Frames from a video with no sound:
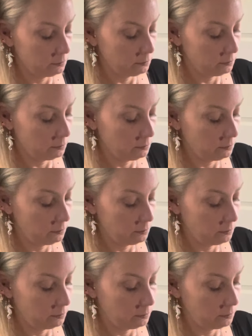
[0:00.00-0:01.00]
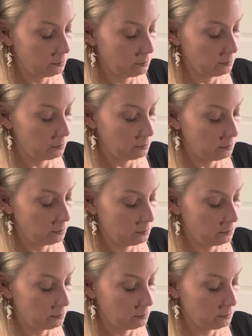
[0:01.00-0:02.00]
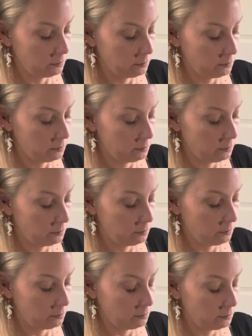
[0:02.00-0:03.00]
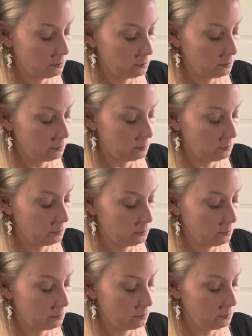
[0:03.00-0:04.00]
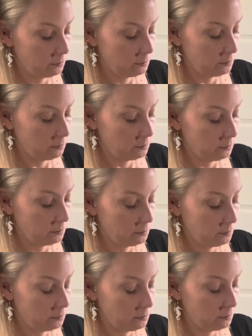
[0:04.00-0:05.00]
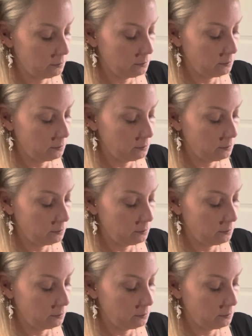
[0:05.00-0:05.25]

No one is speaking in this clip.